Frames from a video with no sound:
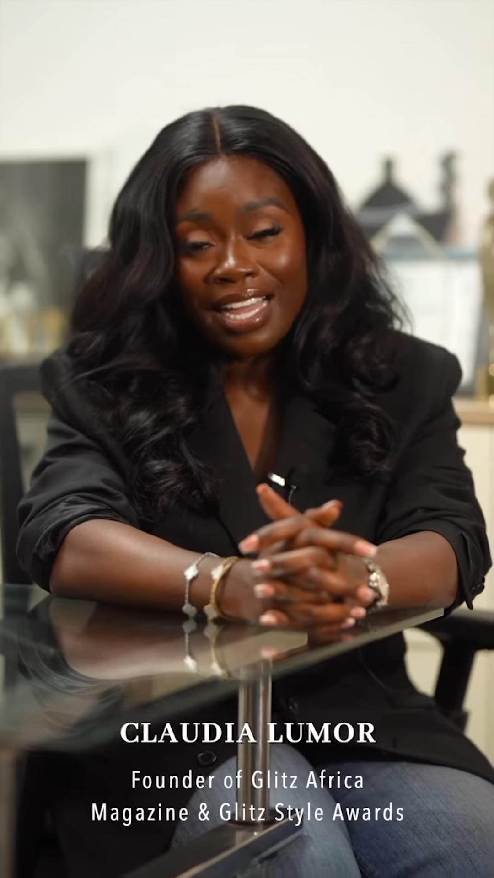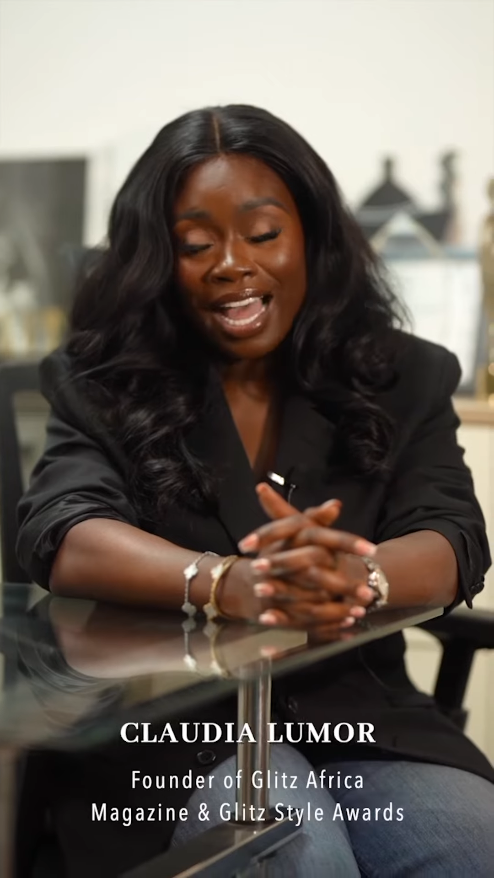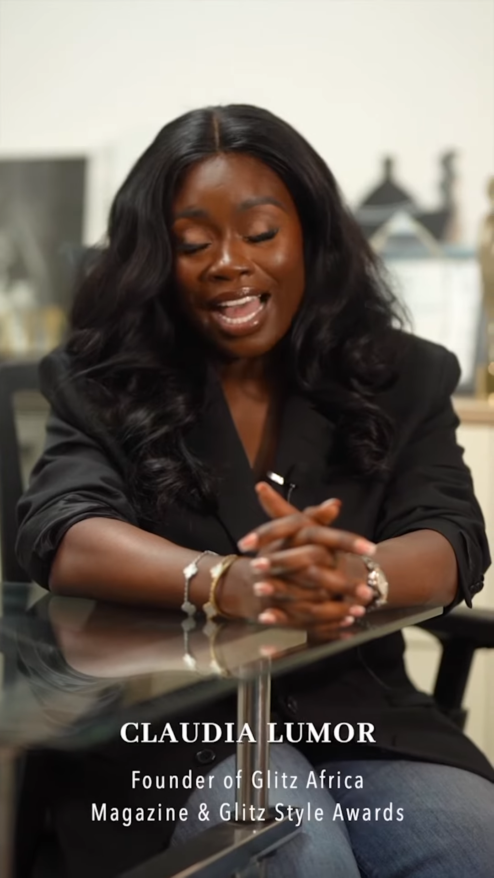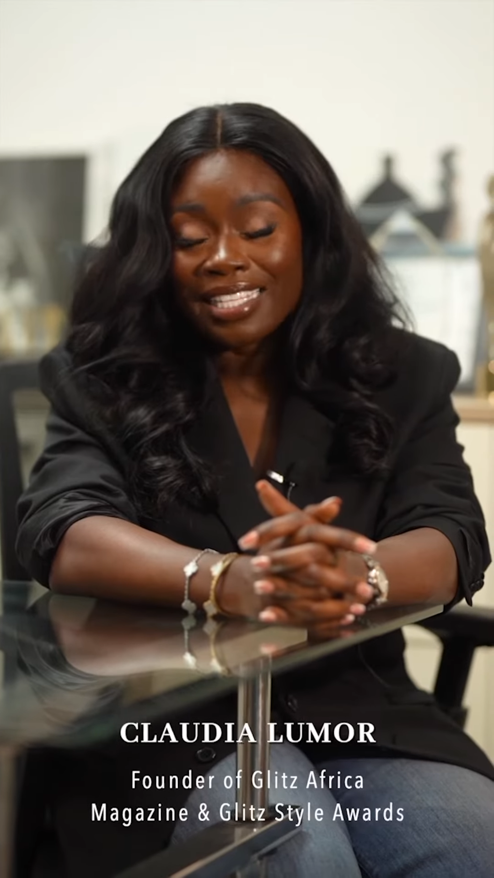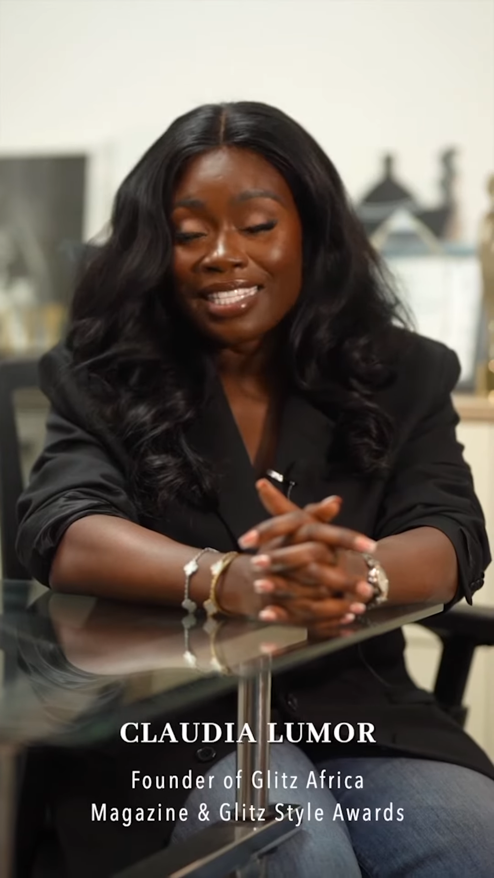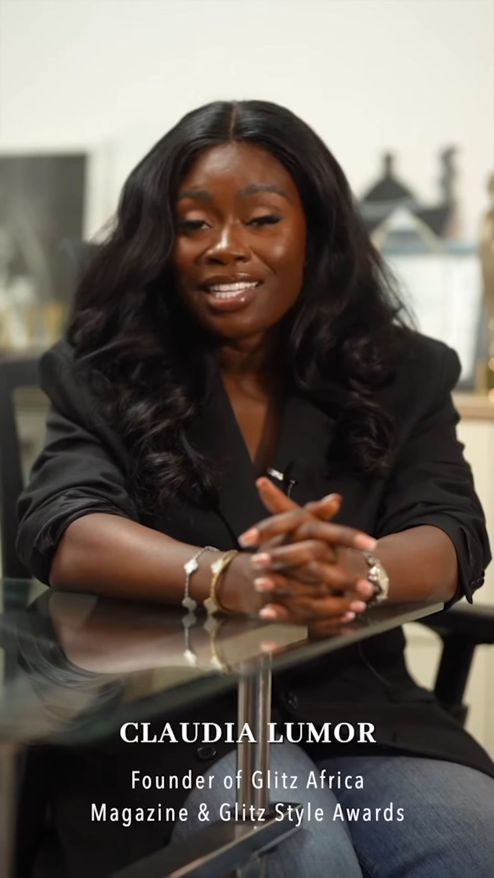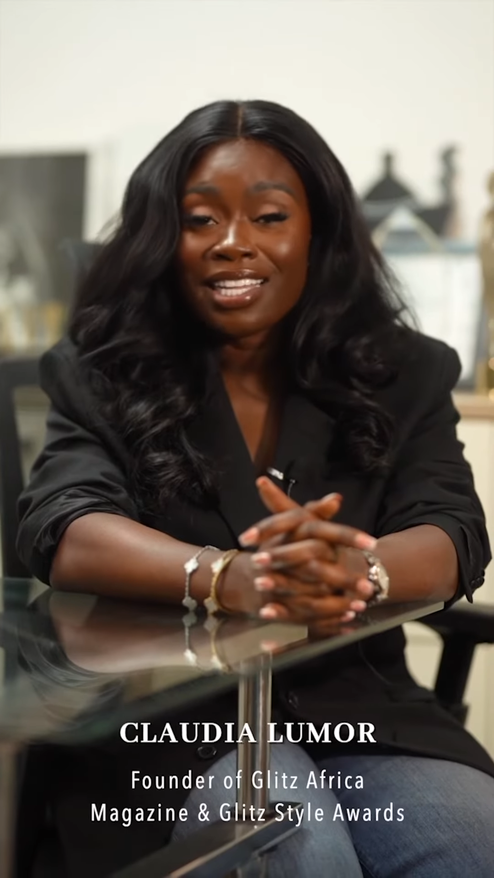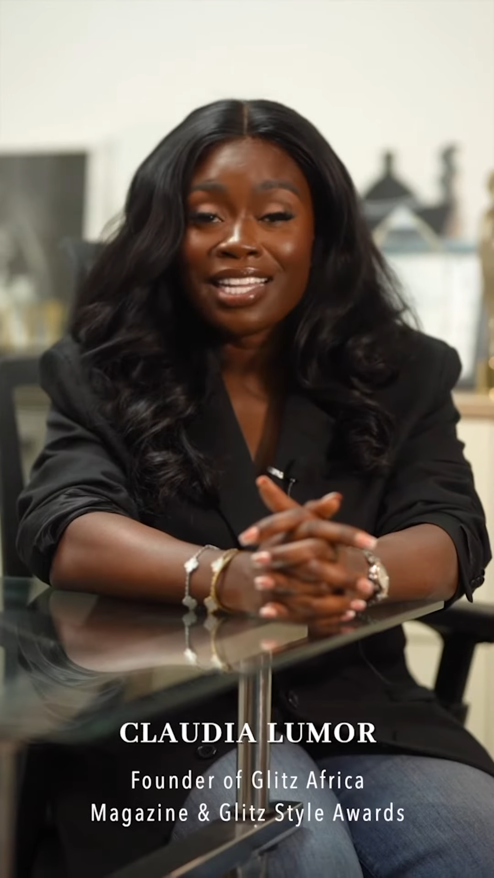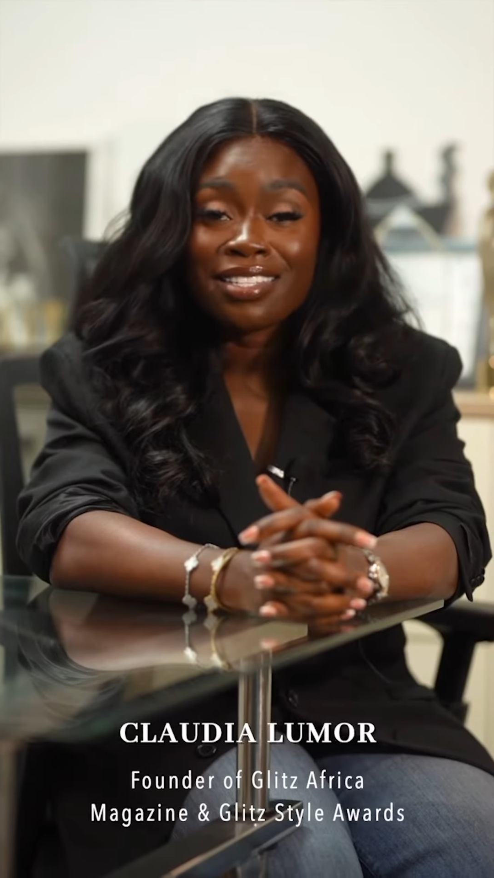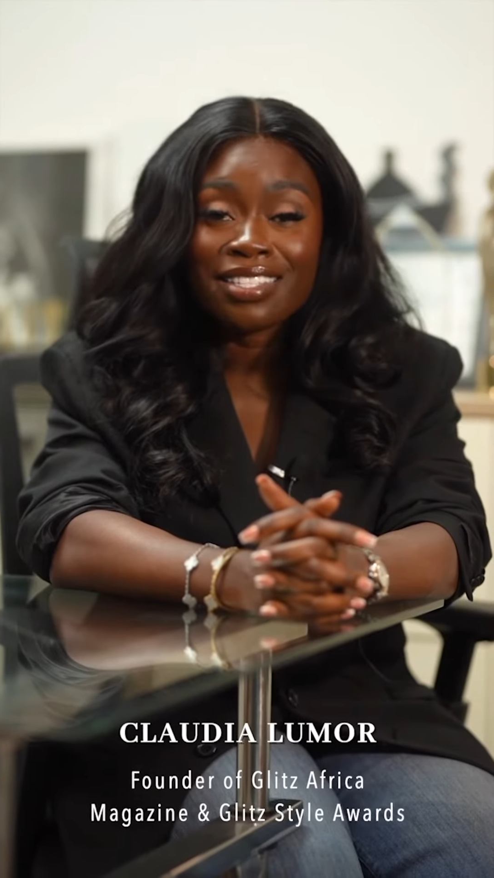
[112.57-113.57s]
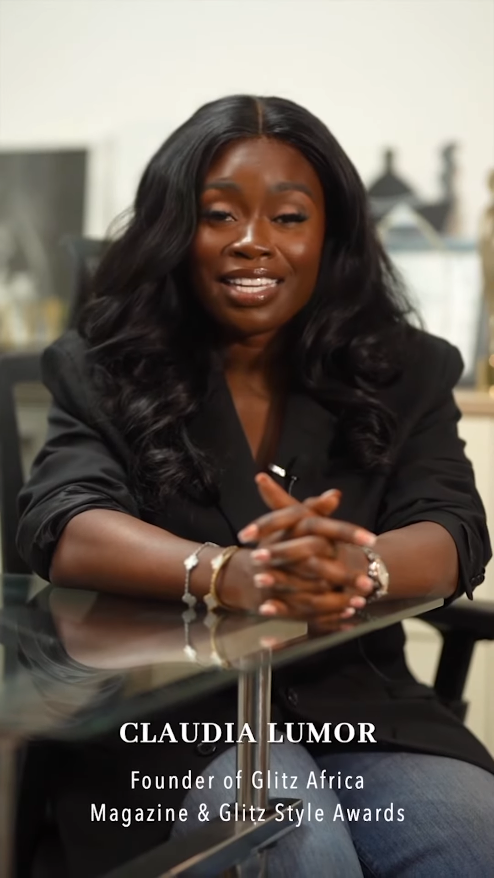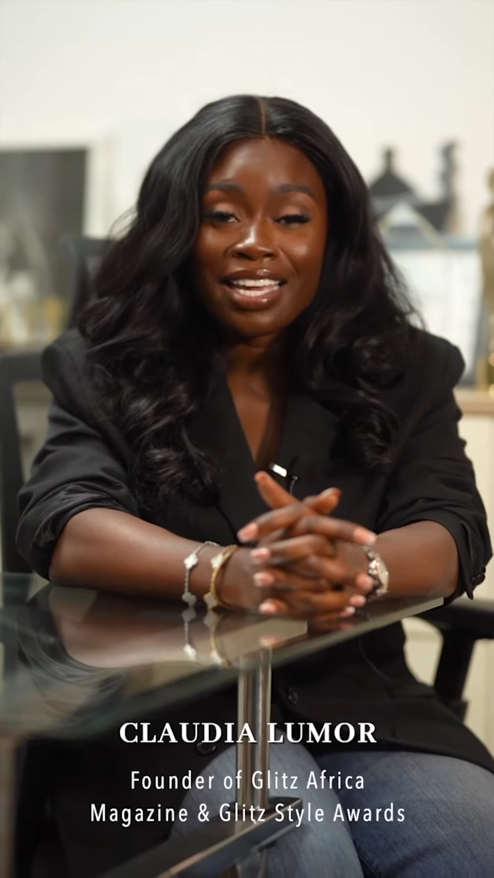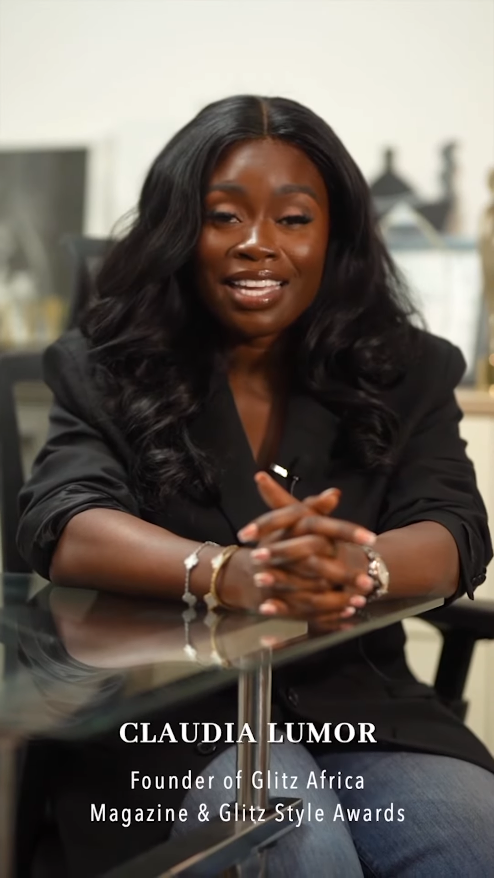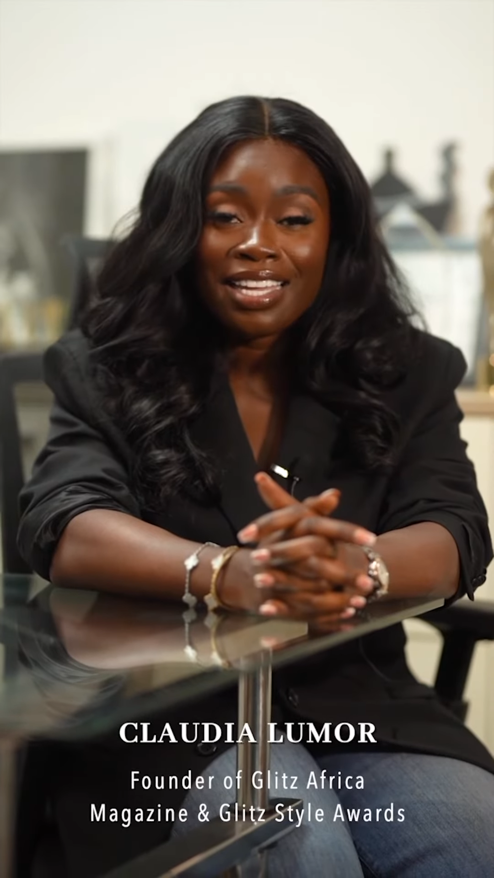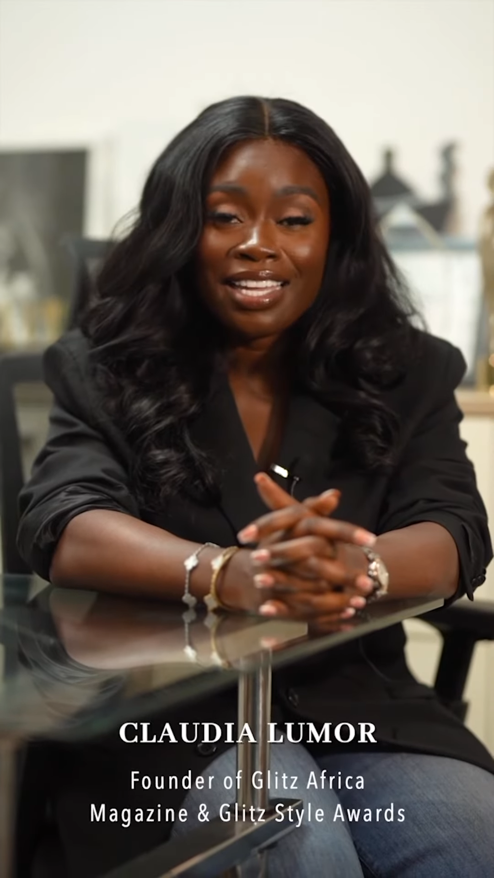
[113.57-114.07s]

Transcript: I tell her today